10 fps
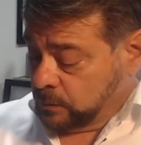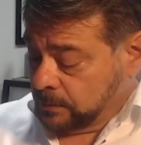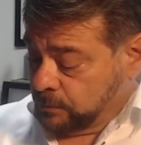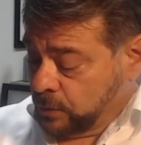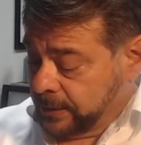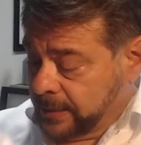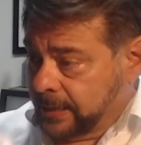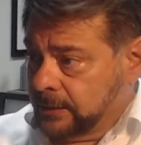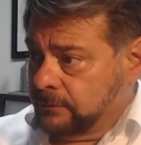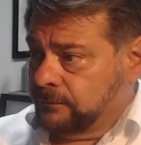
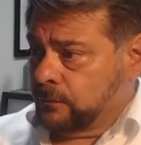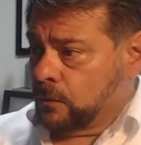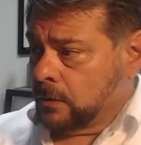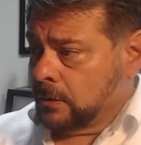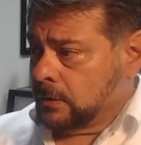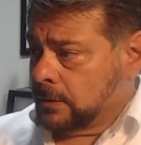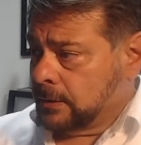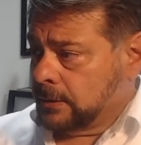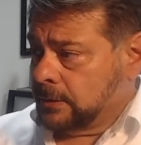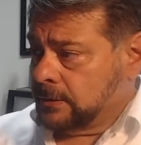1.94
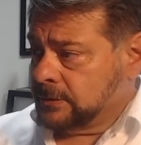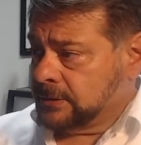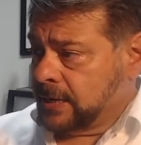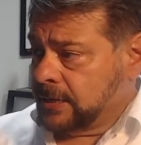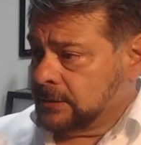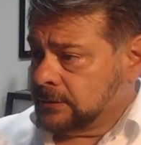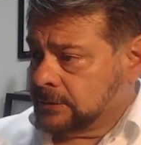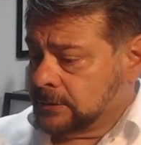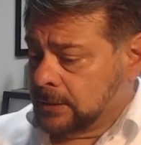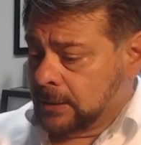in this case,